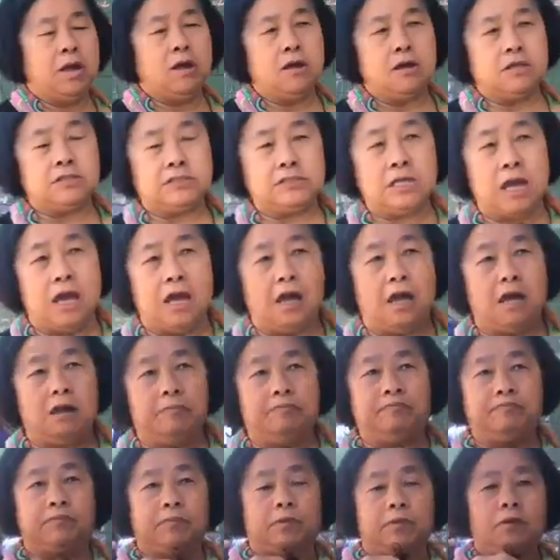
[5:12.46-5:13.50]
because
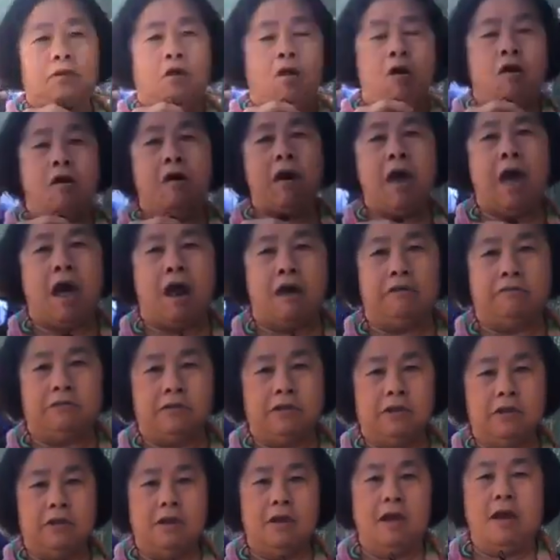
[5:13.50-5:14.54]
Cohealth,
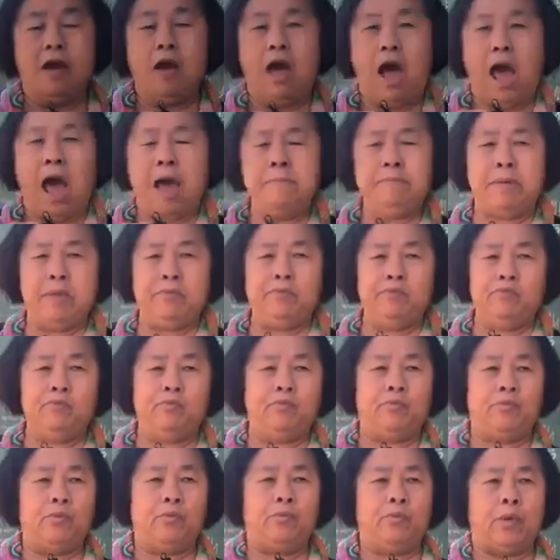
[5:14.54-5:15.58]
I've
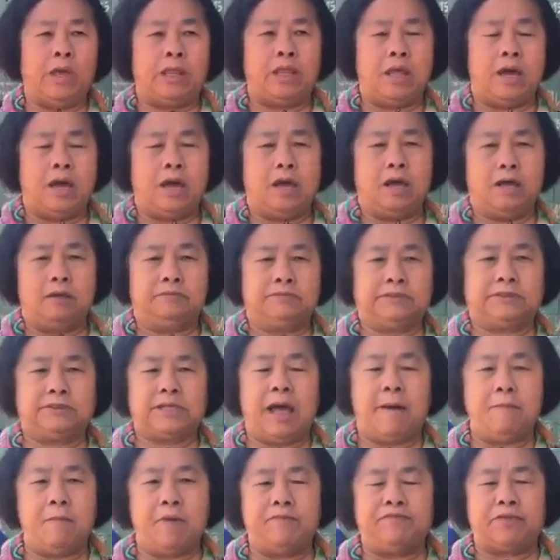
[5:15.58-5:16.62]
been with
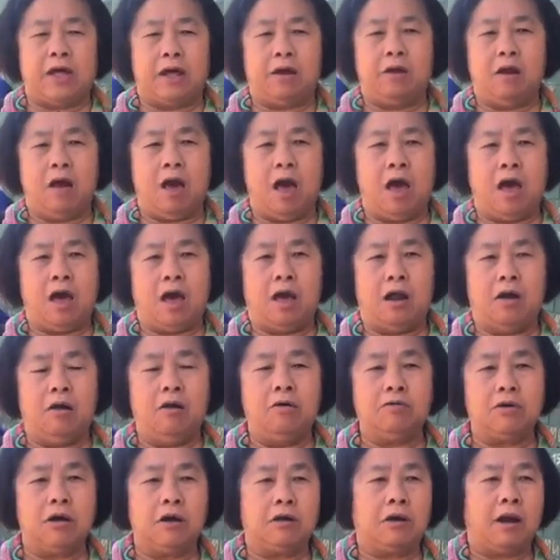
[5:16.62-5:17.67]
some of the
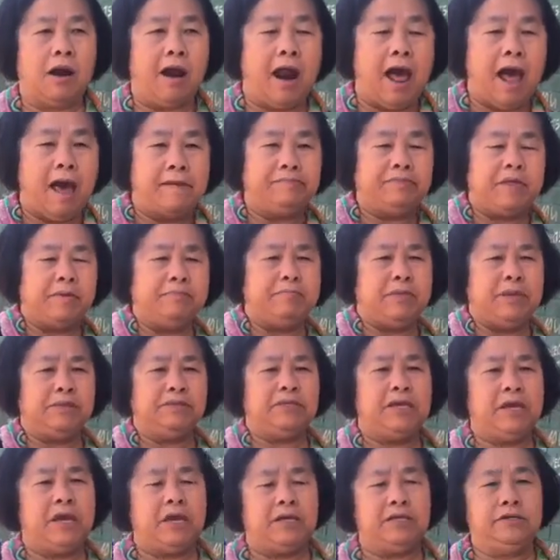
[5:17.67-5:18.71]
local crime. They've been
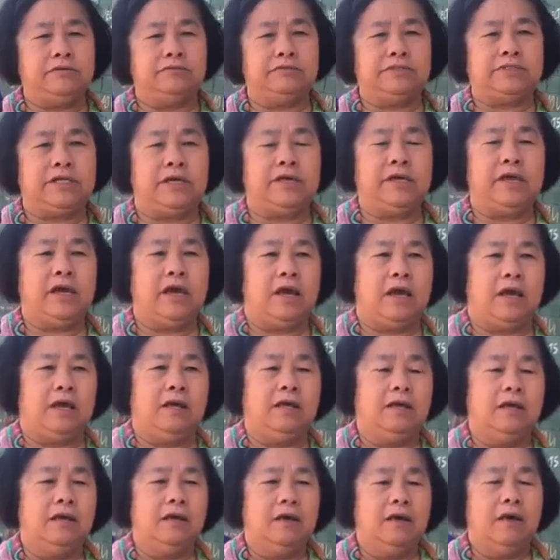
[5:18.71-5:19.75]
here, using here.
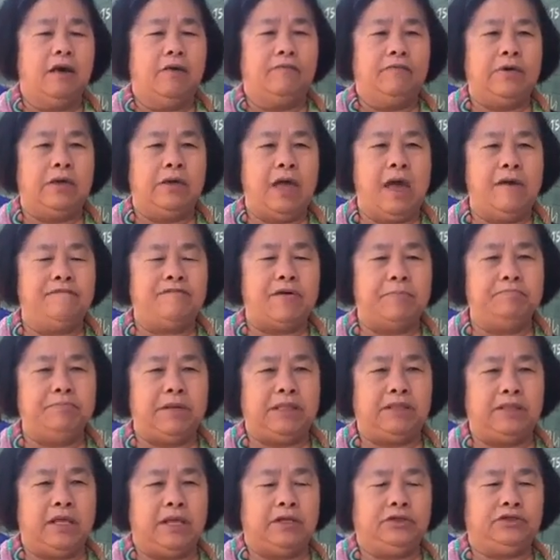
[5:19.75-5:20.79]
We have a
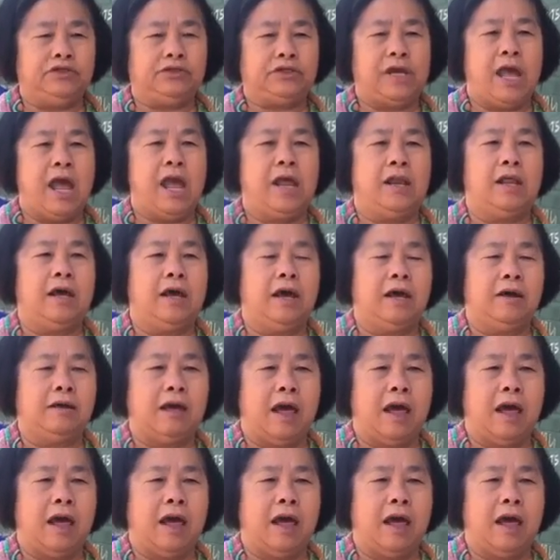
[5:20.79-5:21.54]
meeting together,